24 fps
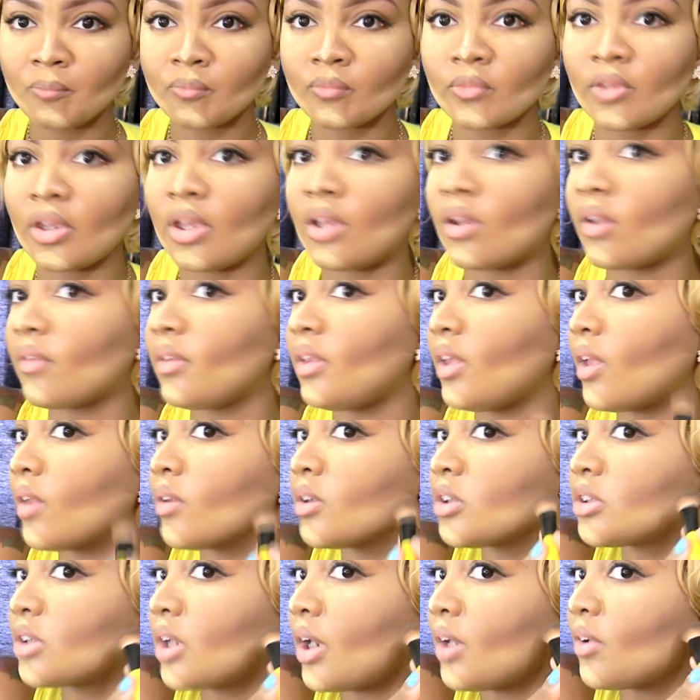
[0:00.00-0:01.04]
And on the other
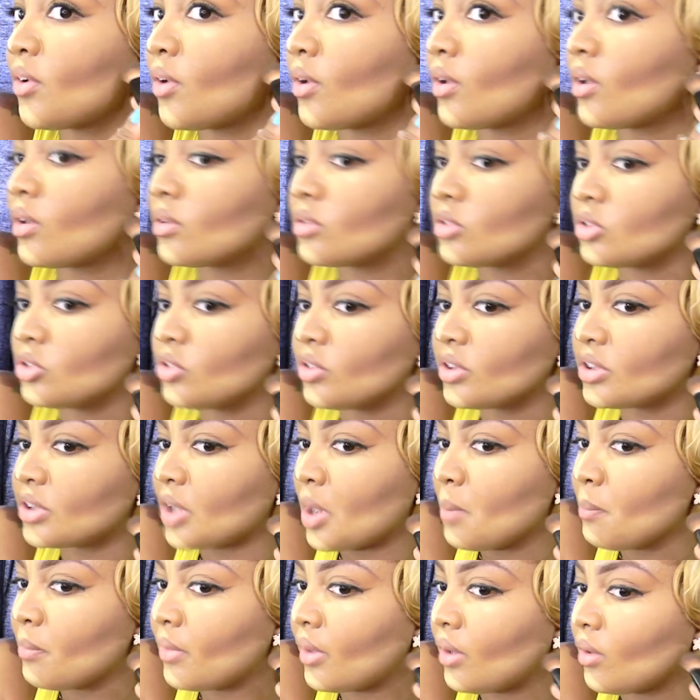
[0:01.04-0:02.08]
side, you're going to do the
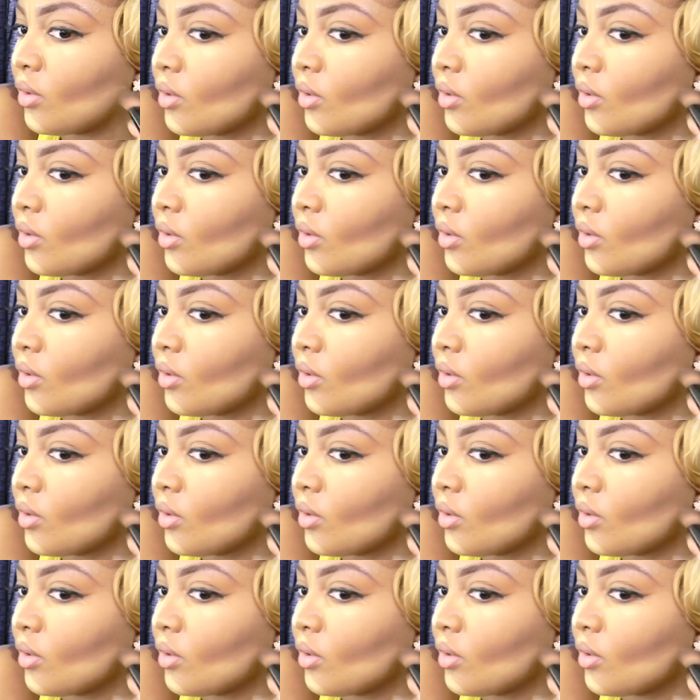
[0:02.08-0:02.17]
same thing.